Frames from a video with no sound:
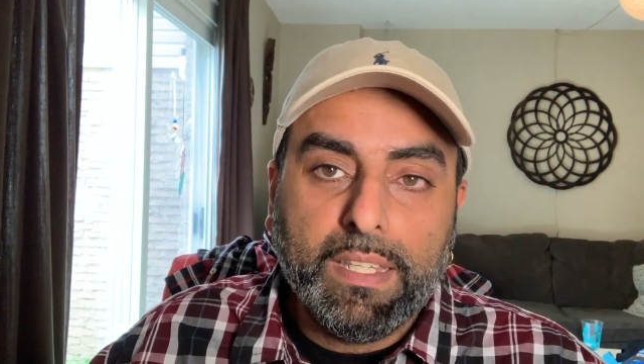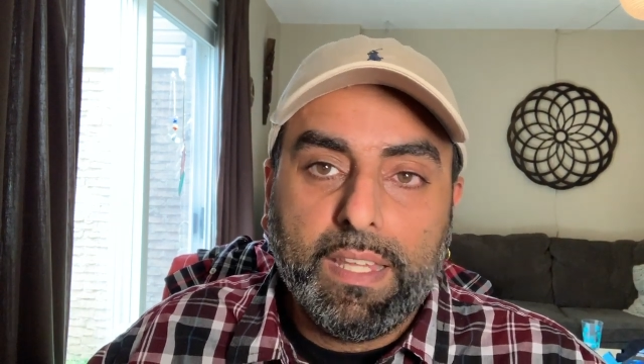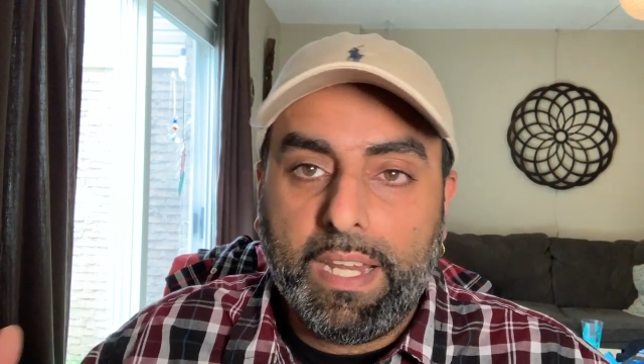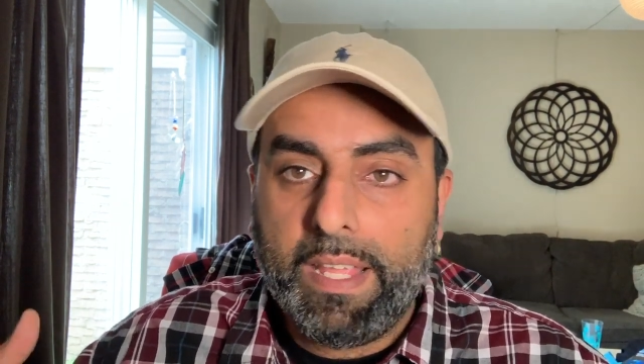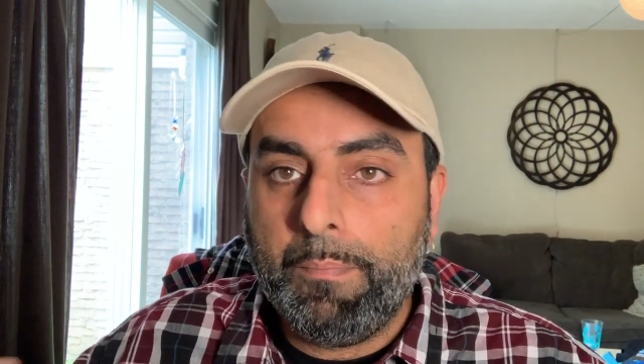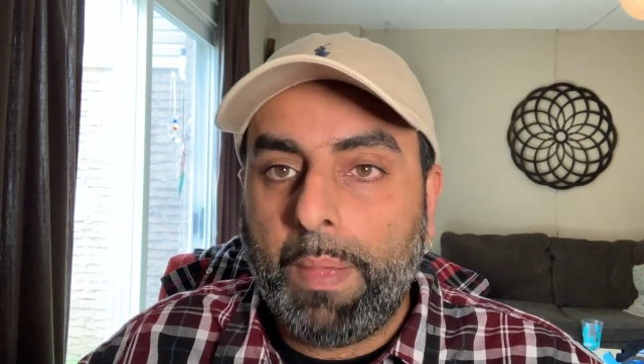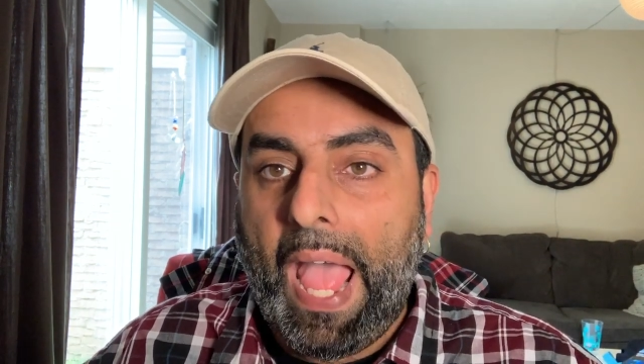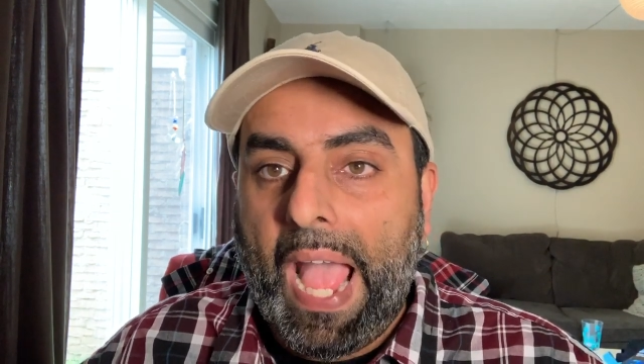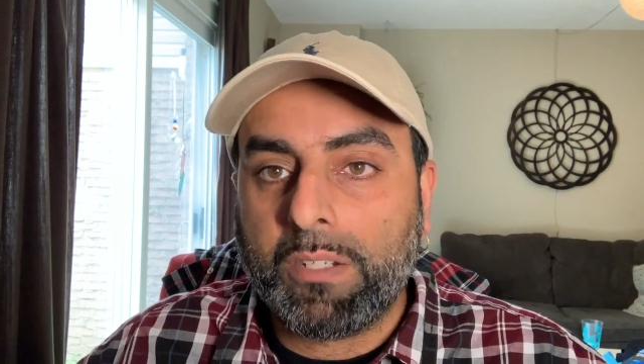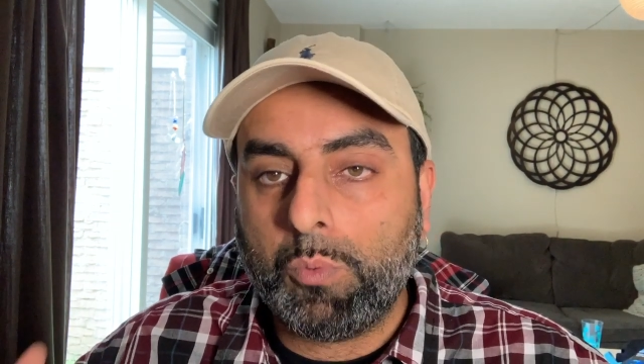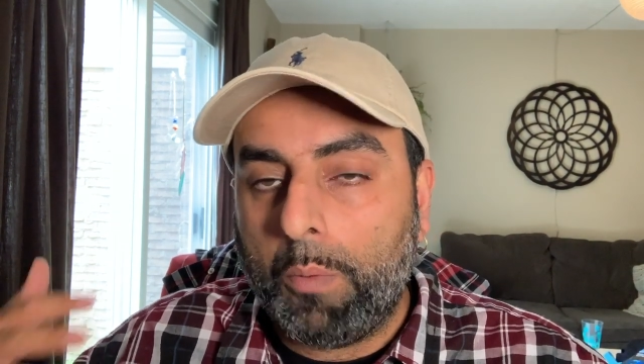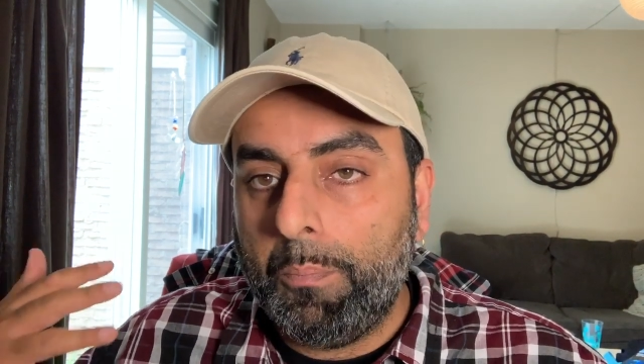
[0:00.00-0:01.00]
that
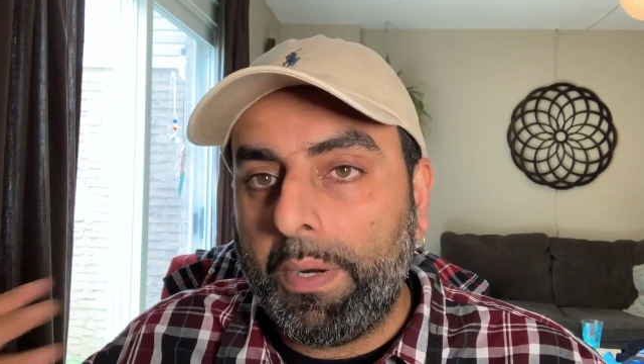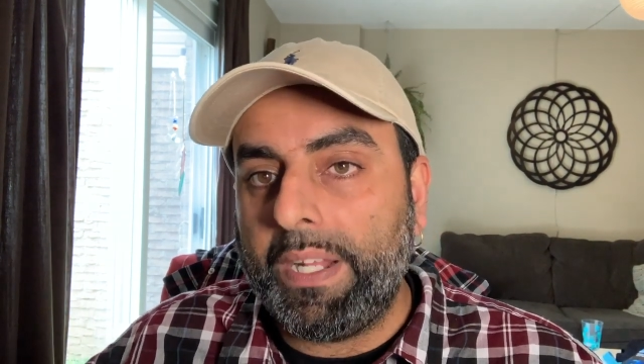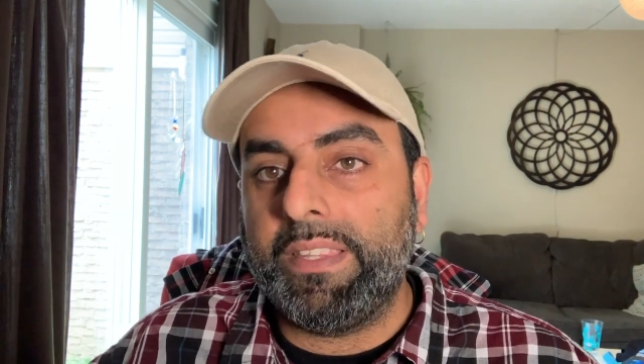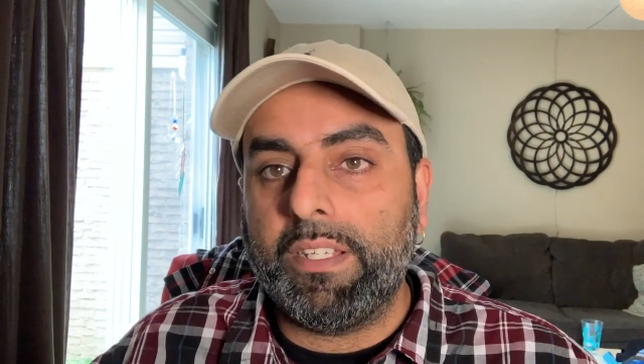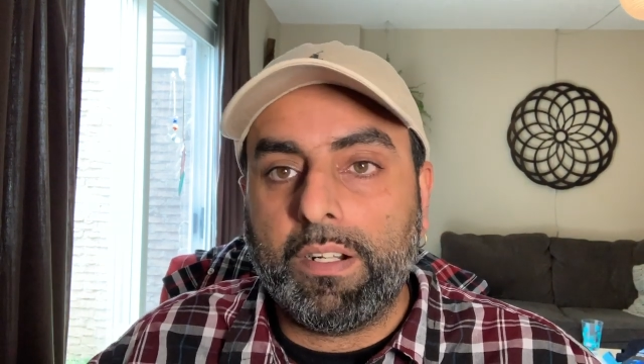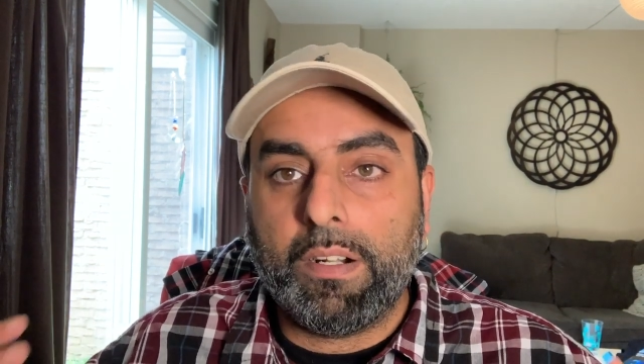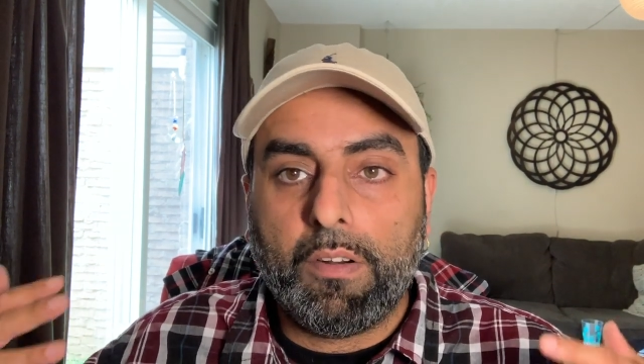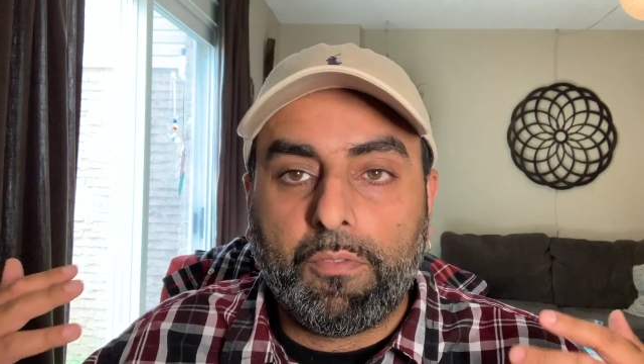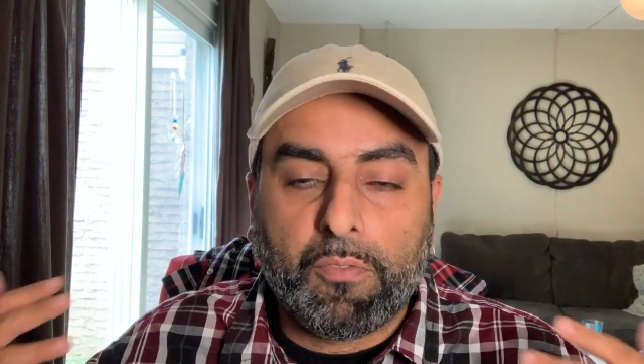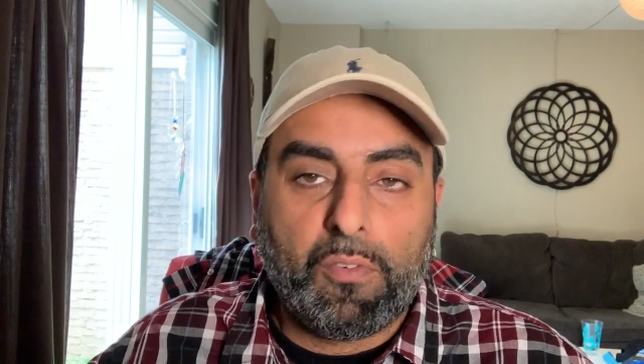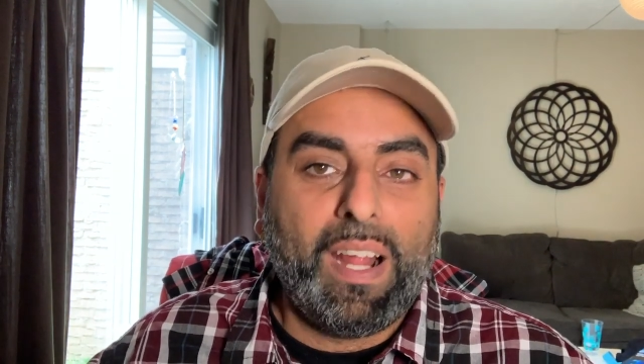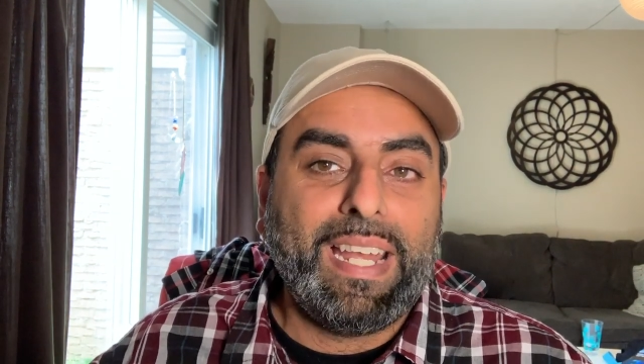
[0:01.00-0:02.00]
Impact will bring their
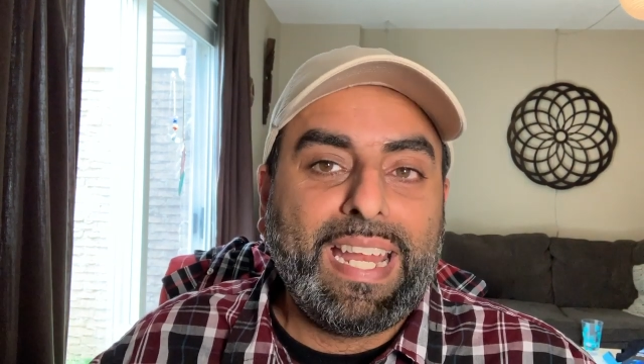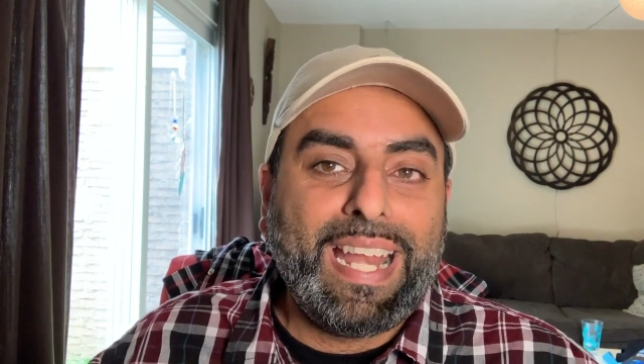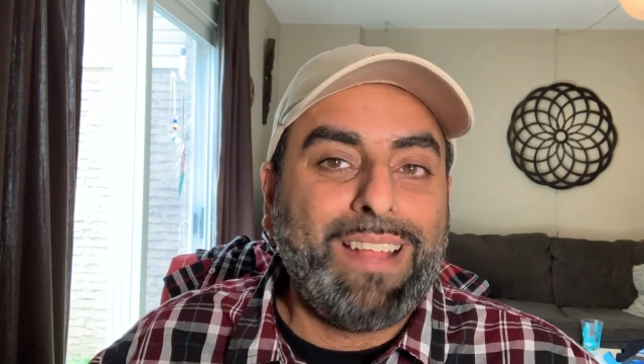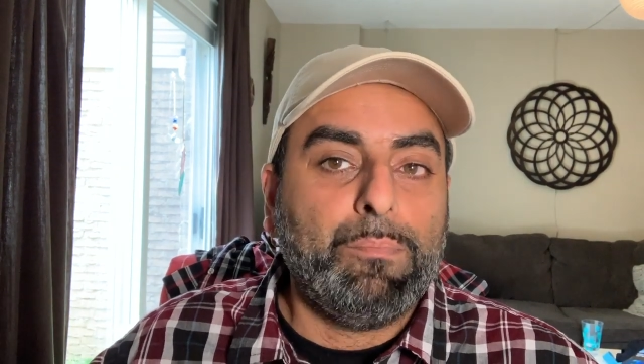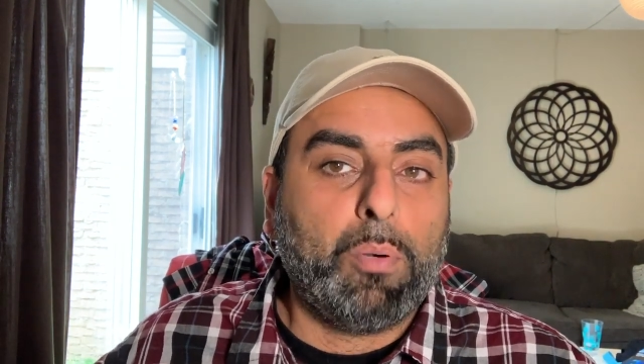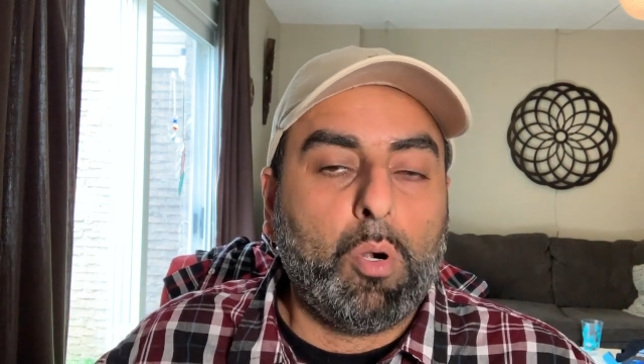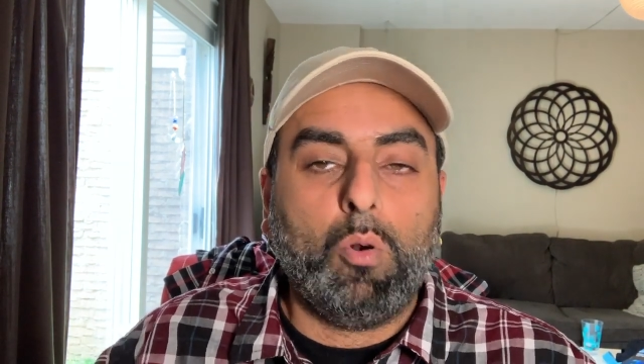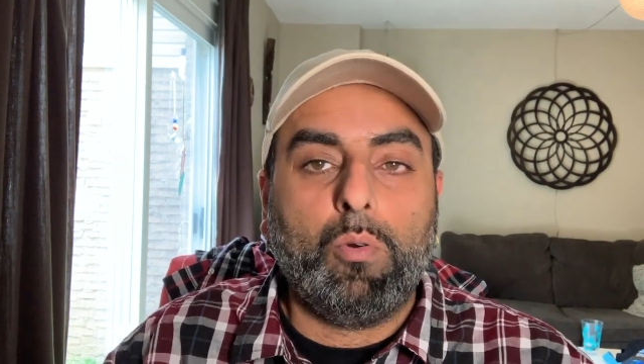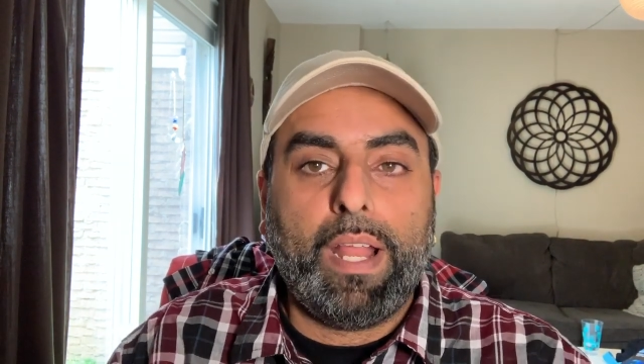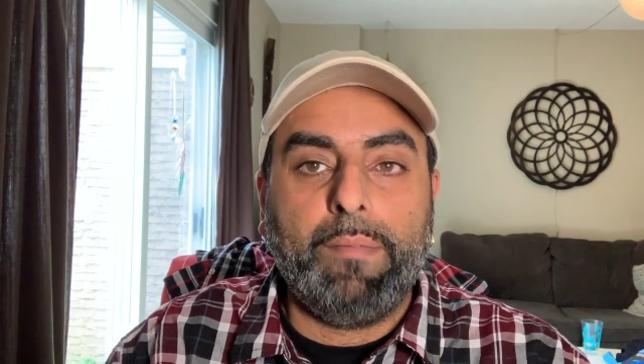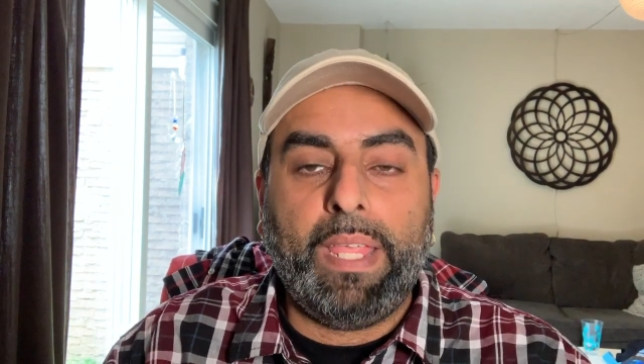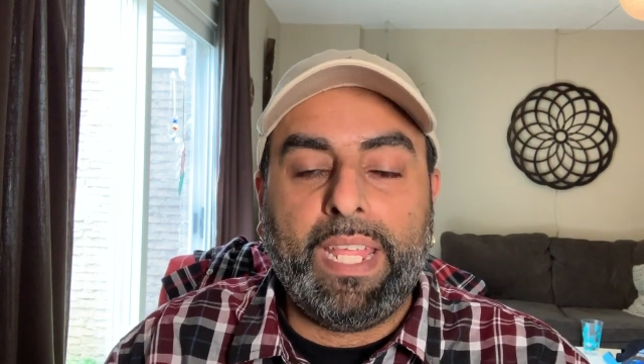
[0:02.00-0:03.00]
Friday night
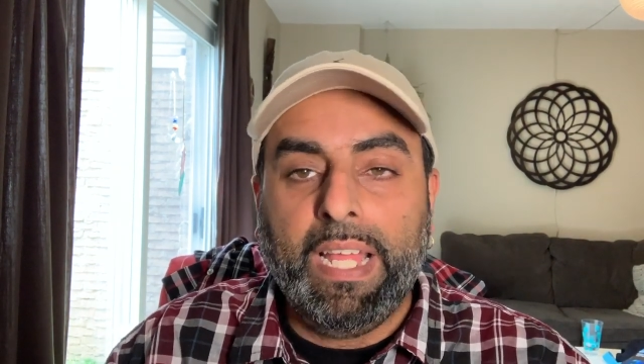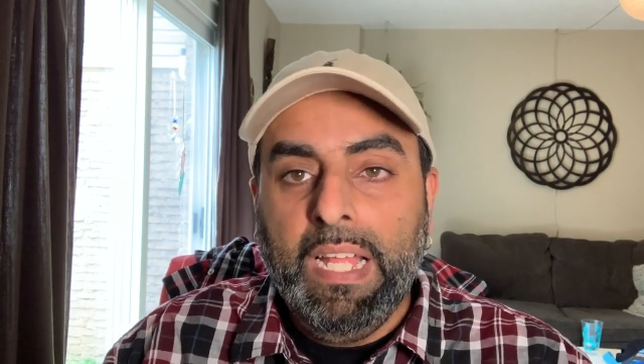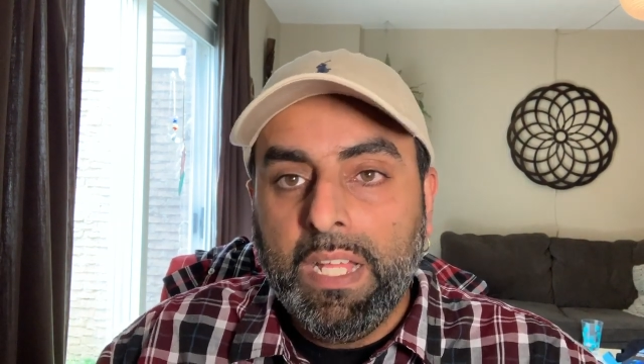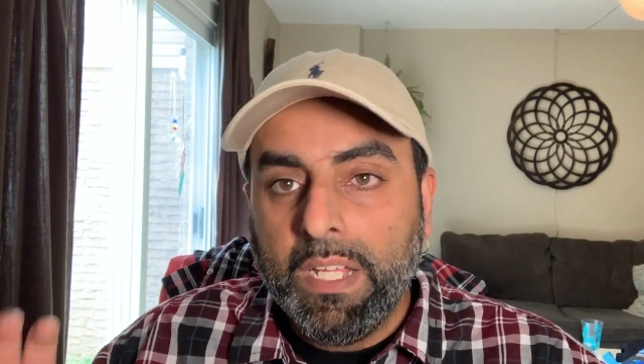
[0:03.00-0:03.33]
programming